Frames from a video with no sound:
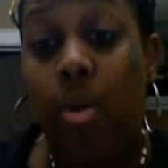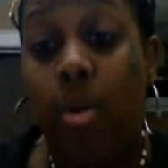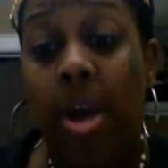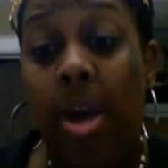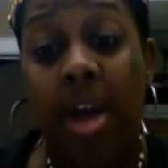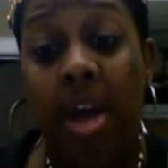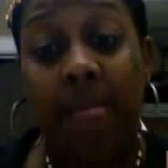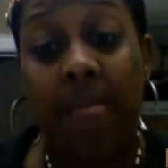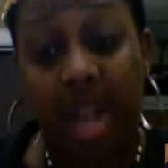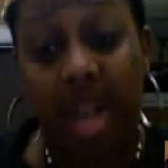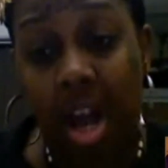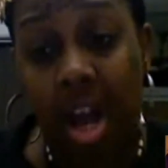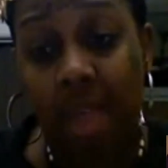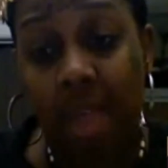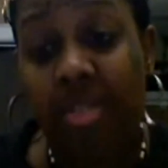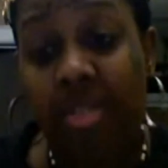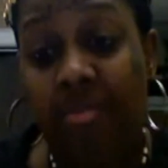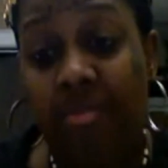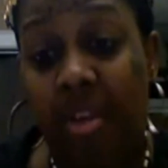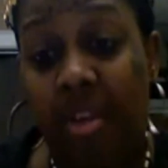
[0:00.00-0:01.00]
Whatever
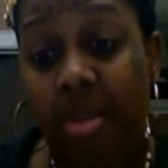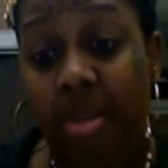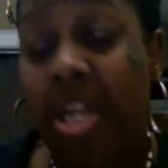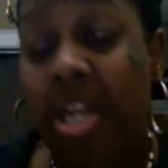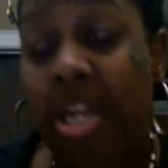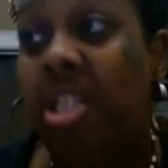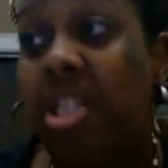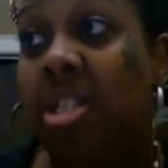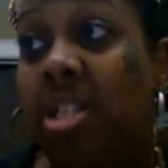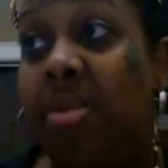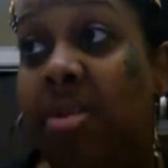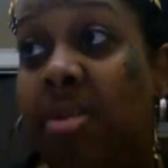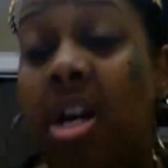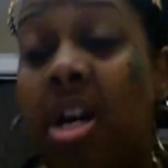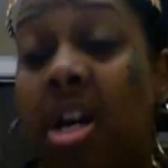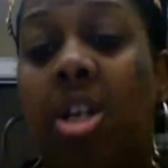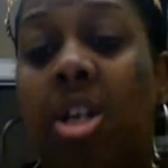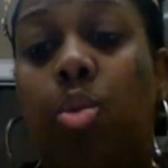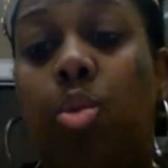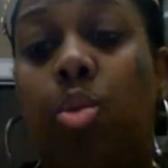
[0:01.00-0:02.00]
comes from it is
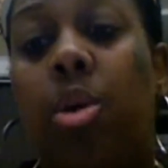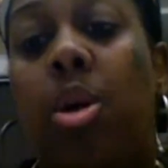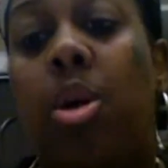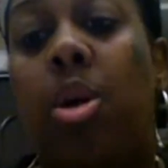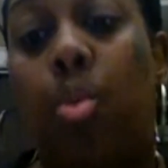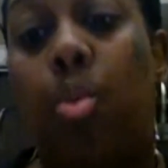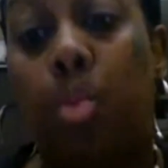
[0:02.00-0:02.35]
because what